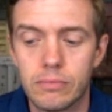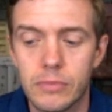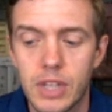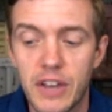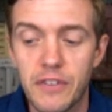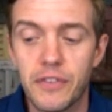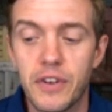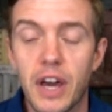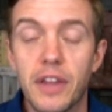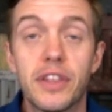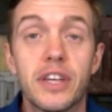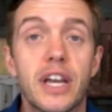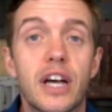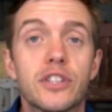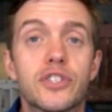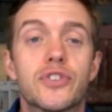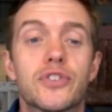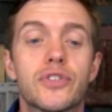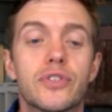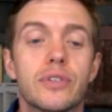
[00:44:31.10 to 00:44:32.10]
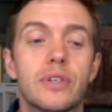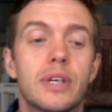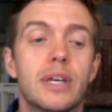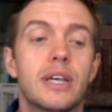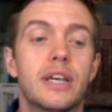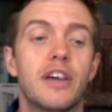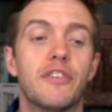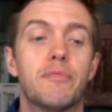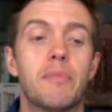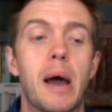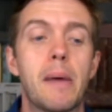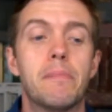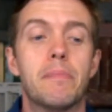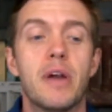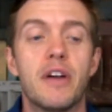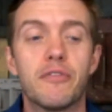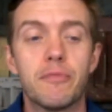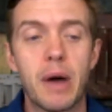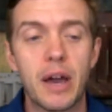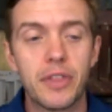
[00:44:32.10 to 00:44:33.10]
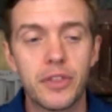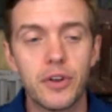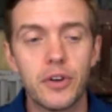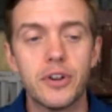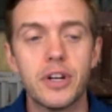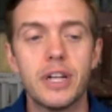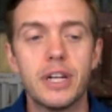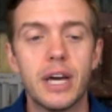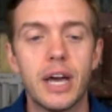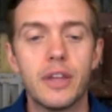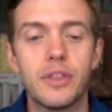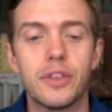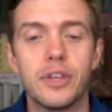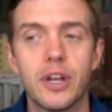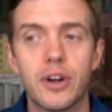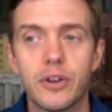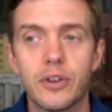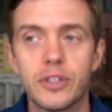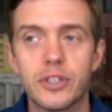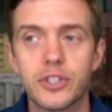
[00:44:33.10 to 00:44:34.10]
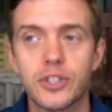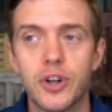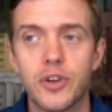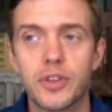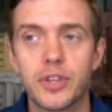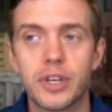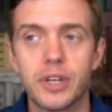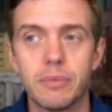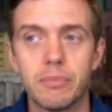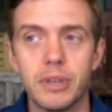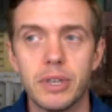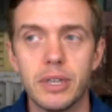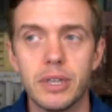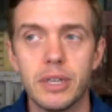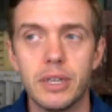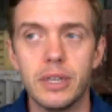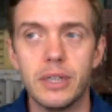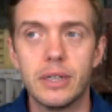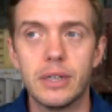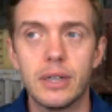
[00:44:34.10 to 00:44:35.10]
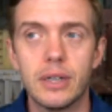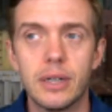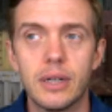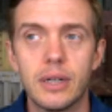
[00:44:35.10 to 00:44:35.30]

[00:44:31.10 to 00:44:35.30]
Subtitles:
If nothing else, if my 39th year on this earth can be